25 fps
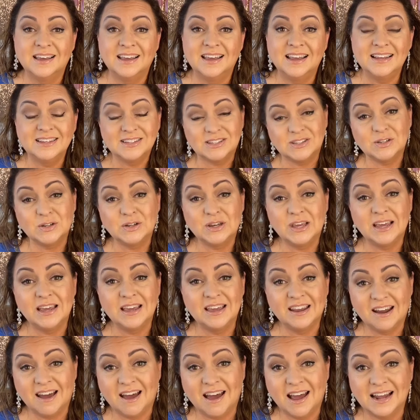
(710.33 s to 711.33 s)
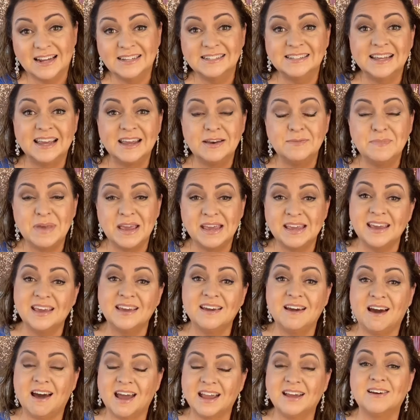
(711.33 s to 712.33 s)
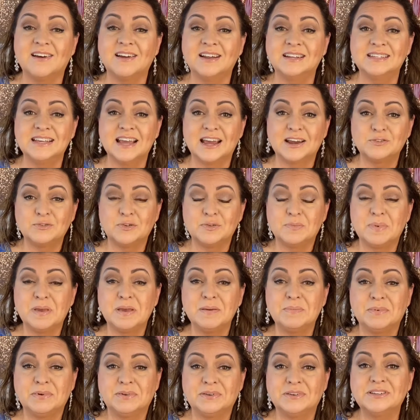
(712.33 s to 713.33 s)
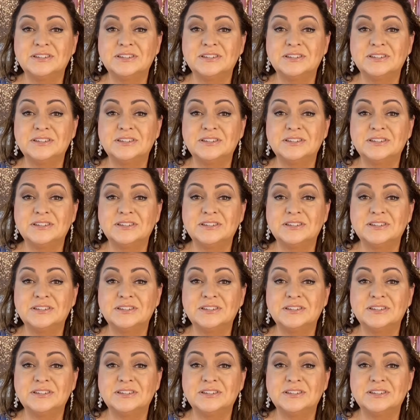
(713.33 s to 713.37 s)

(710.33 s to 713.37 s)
is looking at eyes and making eye contact with people.